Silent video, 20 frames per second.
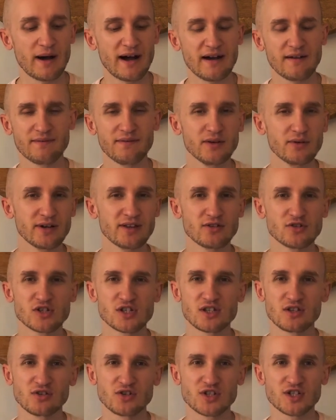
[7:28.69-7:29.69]
but I feel like
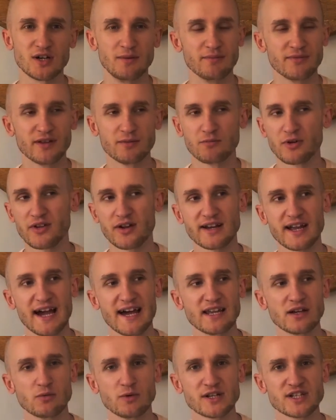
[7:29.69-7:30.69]
there's there's something with
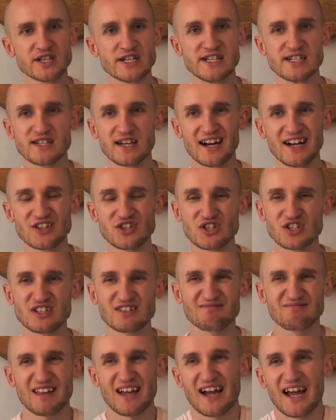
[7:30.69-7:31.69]
organic whiskies that I
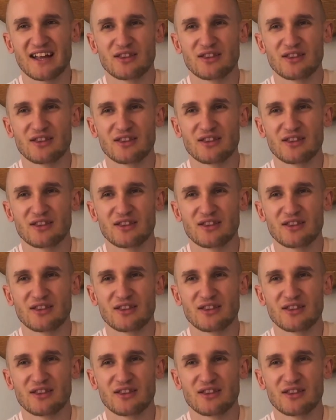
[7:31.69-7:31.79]
just